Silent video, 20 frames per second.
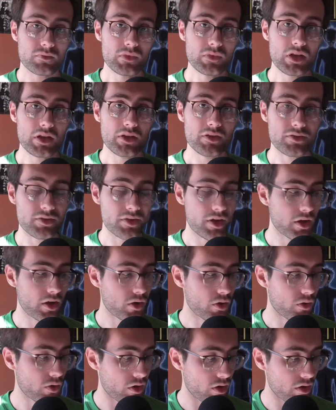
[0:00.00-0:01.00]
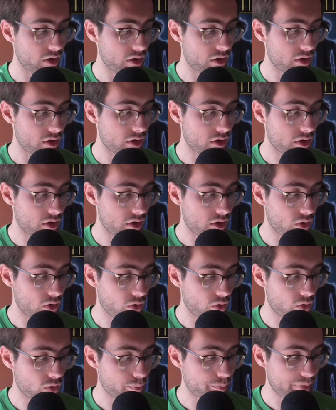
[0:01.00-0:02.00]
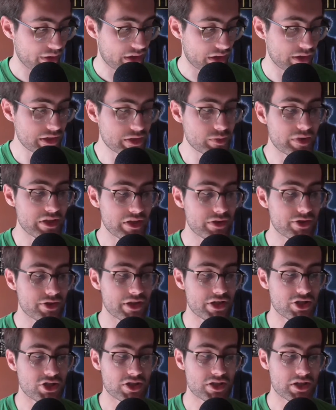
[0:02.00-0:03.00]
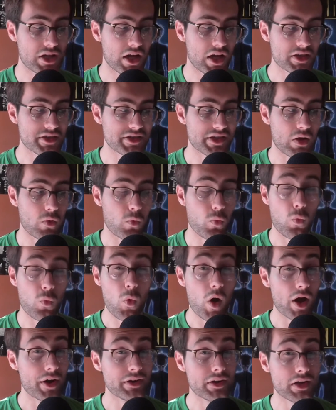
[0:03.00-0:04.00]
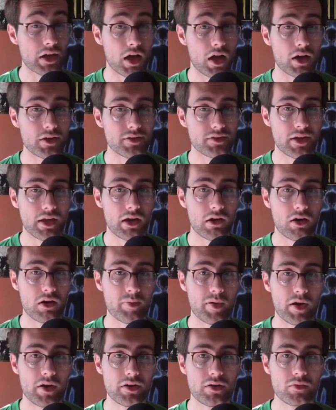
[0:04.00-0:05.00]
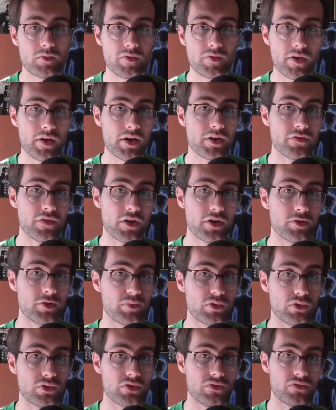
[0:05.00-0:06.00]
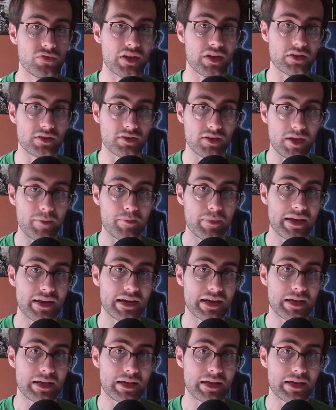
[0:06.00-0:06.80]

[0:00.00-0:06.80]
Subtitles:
So because we're usually just casting 1 card to kill our opponent, we're very vulnerable to things like Meddling